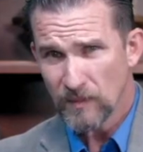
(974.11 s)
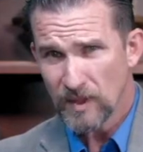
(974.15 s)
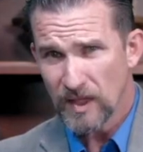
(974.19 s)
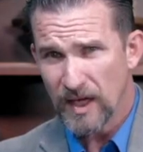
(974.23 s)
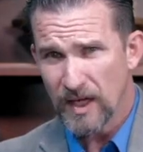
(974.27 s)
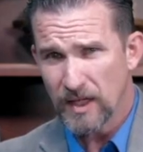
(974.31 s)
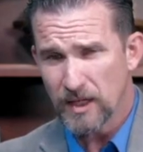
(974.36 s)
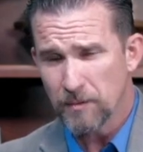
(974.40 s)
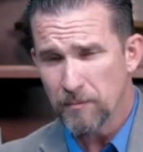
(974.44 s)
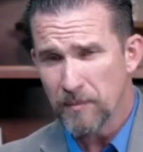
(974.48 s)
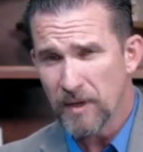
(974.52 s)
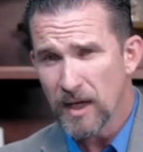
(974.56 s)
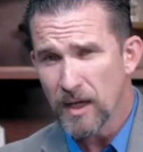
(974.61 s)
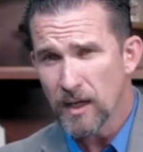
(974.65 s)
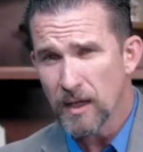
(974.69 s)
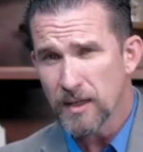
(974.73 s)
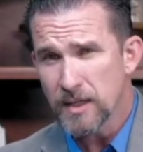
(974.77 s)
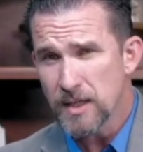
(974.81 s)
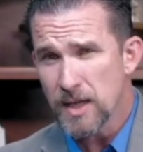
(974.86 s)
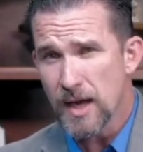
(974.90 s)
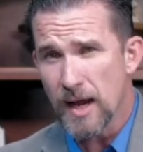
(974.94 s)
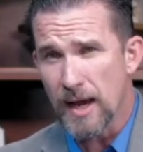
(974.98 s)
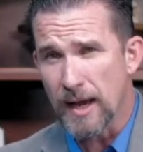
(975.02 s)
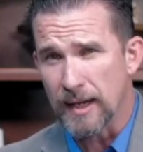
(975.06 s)
in the middle
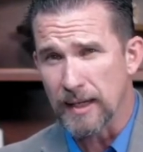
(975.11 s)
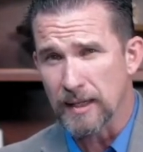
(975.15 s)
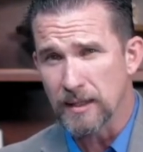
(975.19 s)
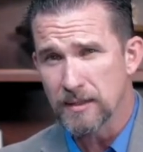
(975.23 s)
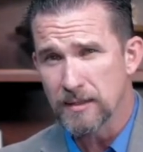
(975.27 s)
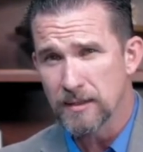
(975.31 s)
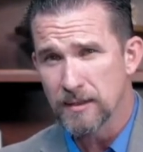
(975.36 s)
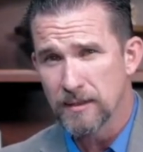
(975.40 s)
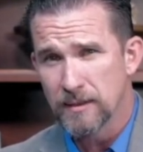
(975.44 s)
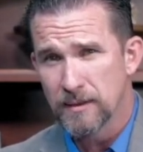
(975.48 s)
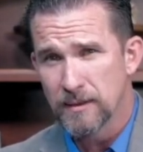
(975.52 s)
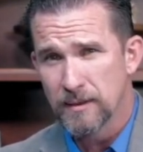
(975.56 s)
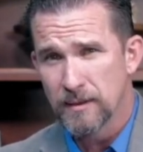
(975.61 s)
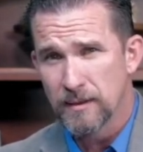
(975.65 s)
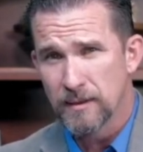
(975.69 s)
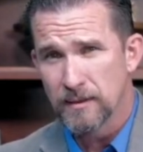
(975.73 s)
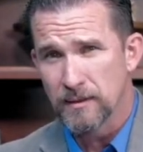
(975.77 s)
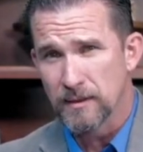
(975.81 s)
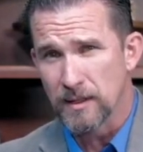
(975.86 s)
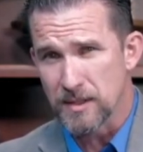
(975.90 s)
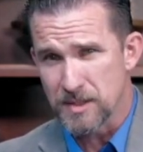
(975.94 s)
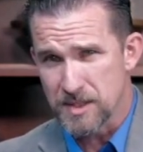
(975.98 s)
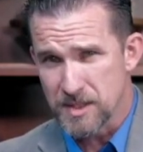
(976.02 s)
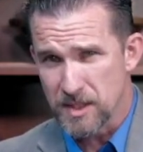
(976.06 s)
of the night
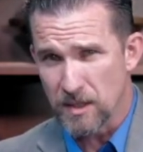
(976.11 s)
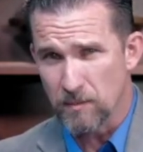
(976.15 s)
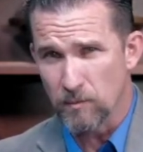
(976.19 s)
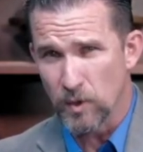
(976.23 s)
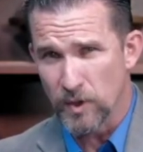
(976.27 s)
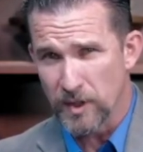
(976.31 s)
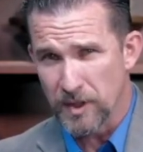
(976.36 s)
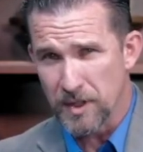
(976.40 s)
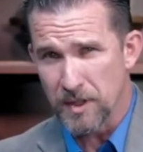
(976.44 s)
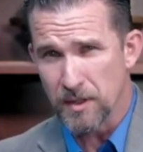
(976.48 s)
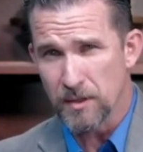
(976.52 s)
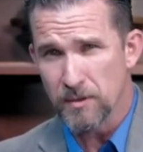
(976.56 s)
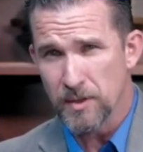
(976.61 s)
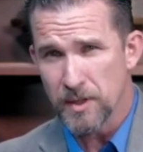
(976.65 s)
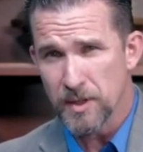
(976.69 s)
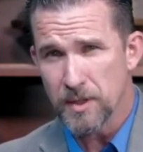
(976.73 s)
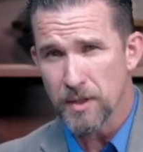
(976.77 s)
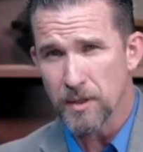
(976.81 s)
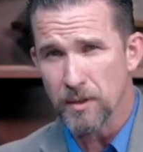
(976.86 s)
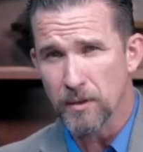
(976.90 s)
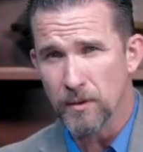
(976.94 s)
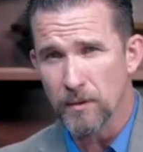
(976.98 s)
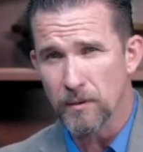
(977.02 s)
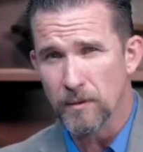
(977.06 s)
that someone dear to
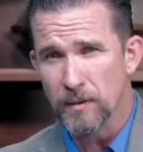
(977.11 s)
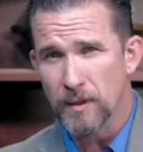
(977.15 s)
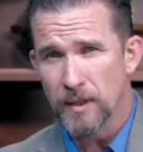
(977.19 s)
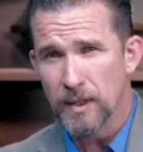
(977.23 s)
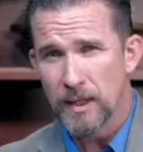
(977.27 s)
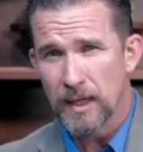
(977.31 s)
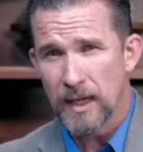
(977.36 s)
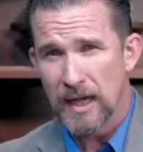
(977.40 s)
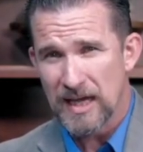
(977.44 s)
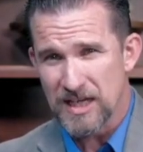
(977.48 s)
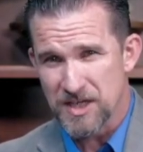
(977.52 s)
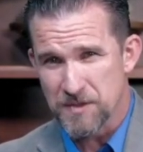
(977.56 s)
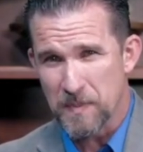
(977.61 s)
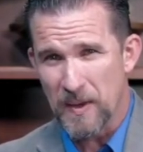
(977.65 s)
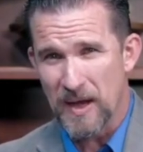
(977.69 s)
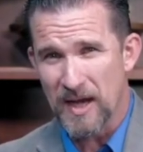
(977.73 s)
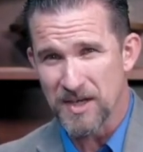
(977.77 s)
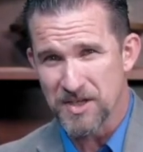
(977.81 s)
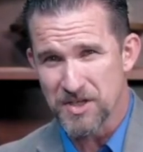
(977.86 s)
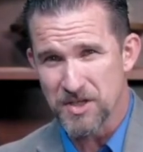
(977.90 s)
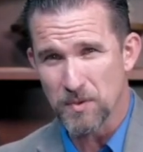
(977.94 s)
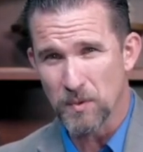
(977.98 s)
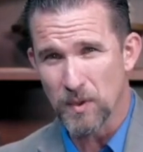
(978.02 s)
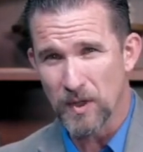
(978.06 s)
you has
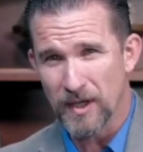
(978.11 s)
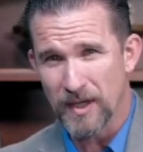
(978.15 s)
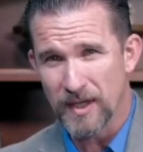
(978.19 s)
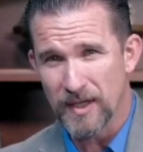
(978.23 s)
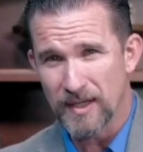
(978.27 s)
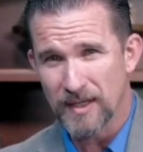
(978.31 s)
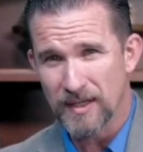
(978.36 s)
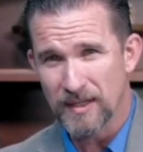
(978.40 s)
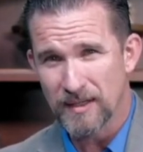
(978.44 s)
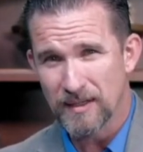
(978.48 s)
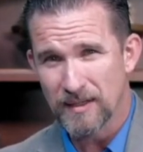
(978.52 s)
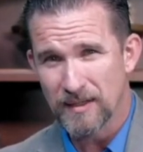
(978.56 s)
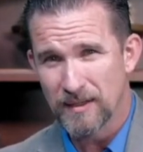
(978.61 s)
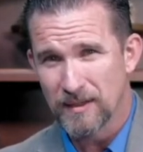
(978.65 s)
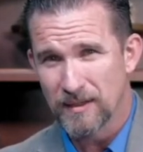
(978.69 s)
passed away.